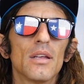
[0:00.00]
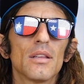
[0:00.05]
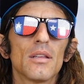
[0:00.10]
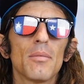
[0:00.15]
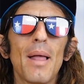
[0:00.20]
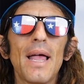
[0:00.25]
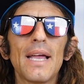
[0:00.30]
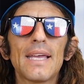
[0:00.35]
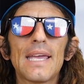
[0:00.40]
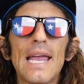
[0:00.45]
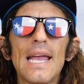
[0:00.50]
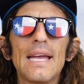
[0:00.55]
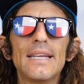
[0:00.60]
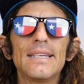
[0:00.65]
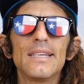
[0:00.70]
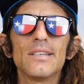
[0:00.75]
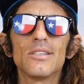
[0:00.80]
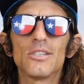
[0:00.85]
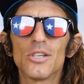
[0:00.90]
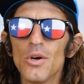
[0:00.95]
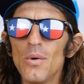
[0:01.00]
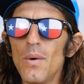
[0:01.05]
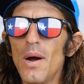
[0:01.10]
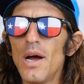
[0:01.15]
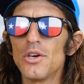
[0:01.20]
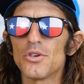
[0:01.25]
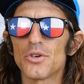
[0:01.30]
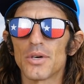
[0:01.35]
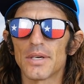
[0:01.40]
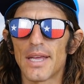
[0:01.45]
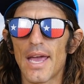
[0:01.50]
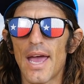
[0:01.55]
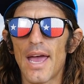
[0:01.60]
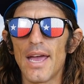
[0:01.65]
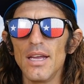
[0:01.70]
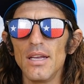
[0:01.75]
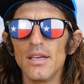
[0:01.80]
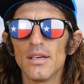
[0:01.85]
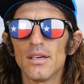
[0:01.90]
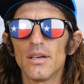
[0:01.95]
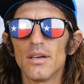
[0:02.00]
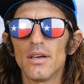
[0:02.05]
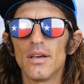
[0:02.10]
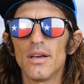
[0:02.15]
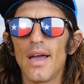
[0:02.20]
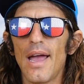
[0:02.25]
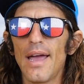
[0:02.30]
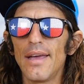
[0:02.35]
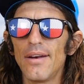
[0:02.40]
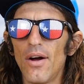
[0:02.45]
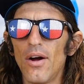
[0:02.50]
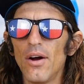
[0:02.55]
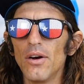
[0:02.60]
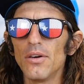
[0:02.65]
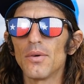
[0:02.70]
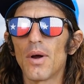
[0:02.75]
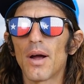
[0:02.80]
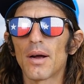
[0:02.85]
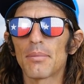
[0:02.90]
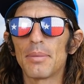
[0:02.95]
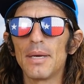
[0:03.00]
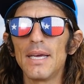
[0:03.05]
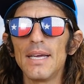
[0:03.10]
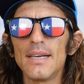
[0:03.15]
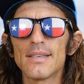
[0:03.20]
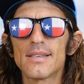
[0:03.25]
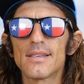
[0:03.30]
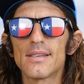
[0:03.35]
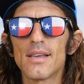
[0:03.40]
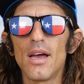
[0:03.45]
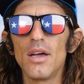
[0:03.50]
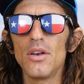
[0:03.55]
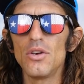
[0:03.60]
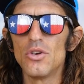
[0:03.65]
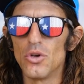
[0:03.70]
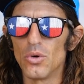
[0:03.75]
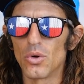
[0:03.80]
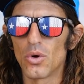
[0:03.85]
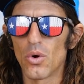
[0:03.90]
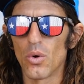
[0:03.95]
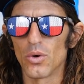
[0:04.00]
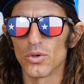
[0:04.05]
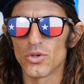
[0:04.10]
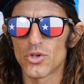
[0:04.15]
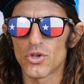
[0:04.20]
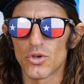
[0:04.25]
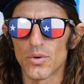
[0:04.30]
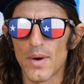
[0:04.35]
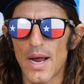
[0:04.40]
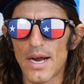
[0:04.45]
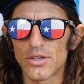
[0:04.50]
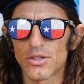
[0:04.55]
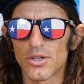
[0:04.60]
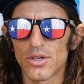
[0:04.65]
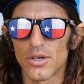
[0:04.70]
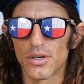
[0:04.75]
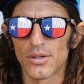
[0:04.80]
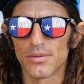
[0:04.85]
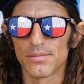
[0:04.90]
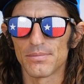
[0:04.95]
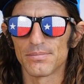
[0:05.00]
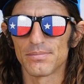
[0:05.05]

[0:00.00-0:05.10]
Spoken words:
the Black Canyon 200K, and Hardrock picks a new course director.